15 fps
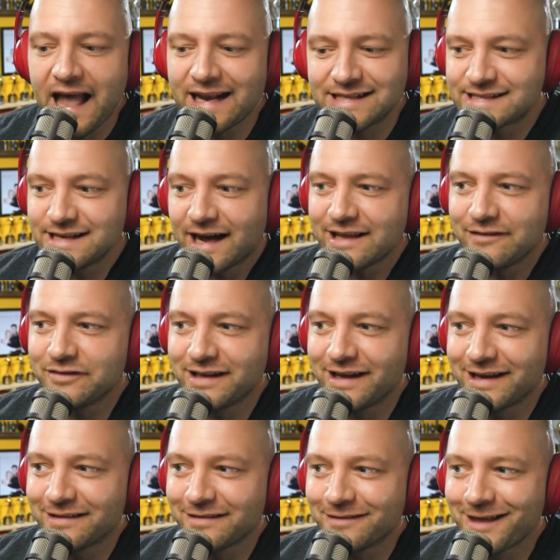And it's not even
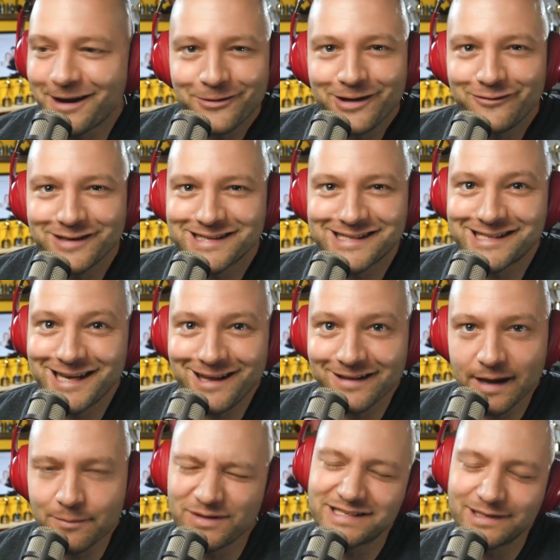like they don't even see.
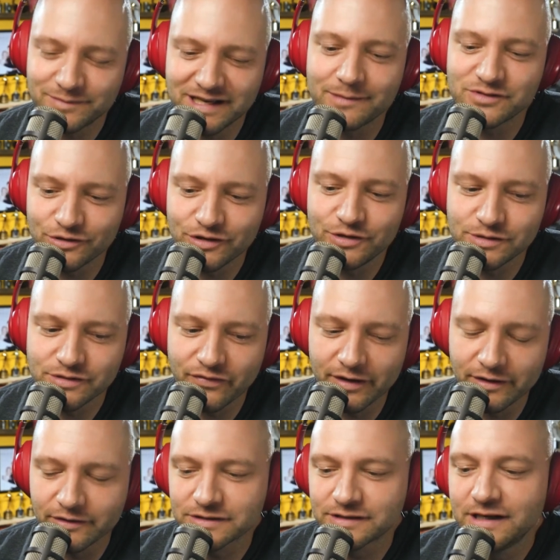I mean, sometimes they're huge
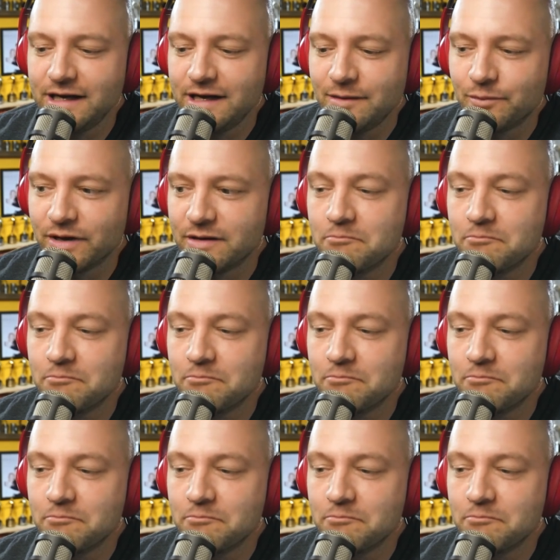failures, but